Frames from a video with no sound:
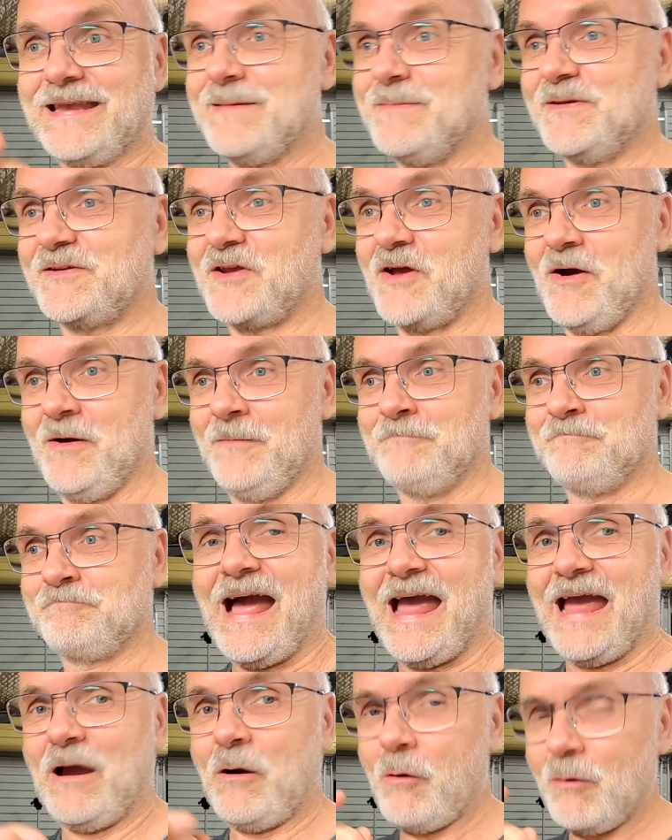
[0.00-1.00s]
limiter.
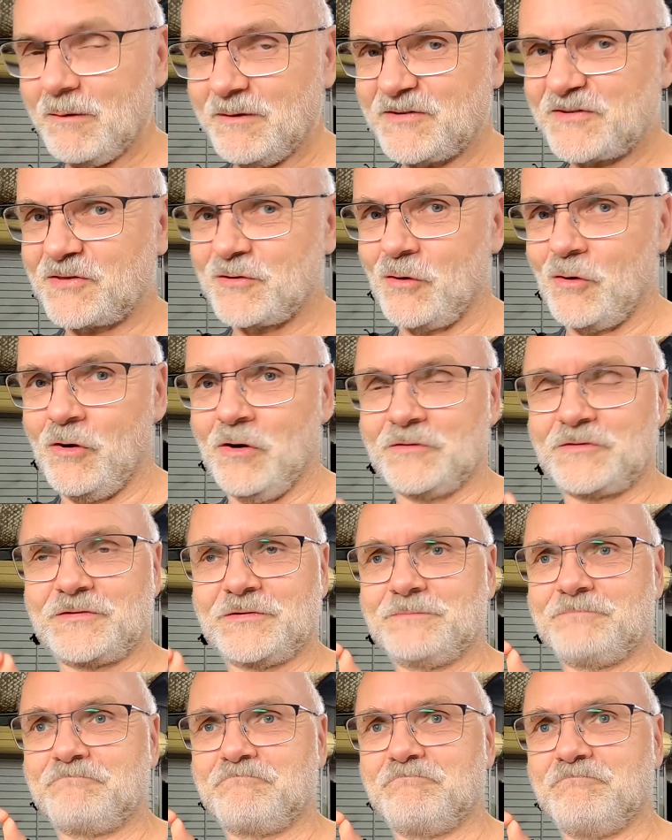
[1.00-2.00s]
I always
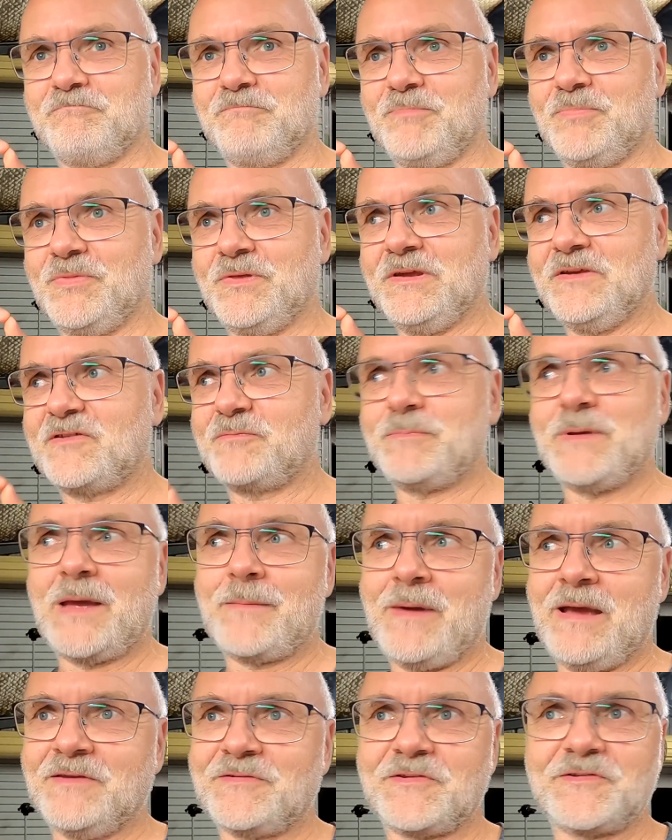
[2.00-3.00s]
thought these
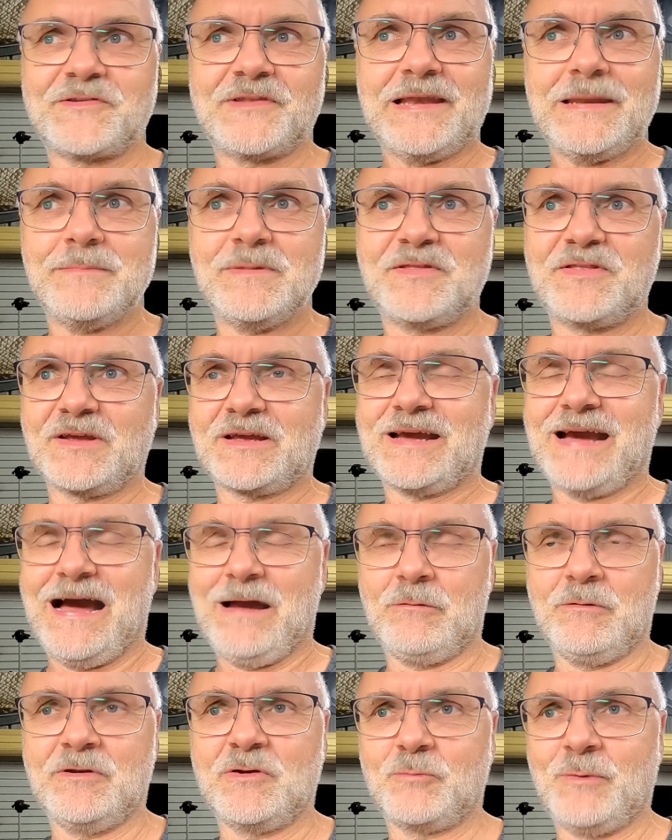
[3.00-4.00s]
BMSs limit the
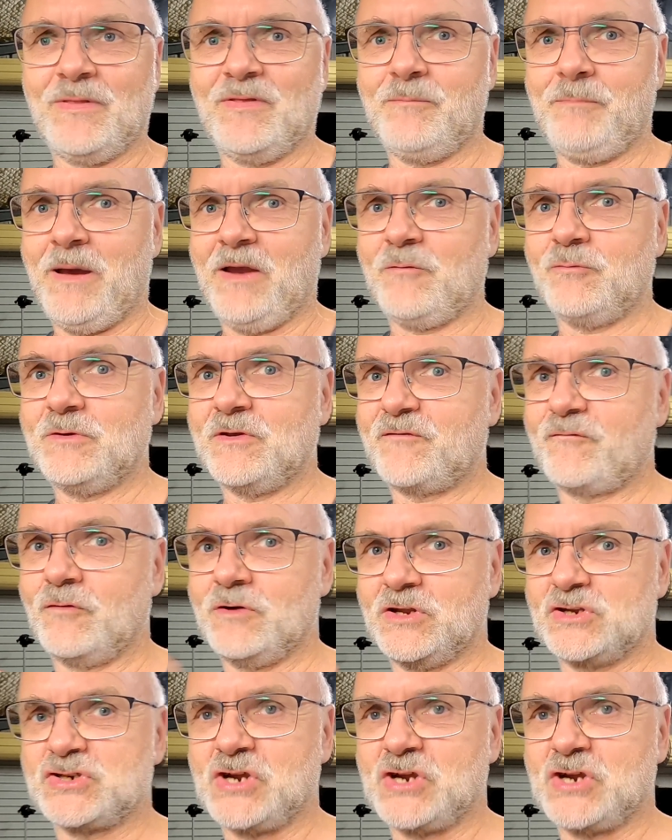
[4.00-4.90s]
current when the battery is fully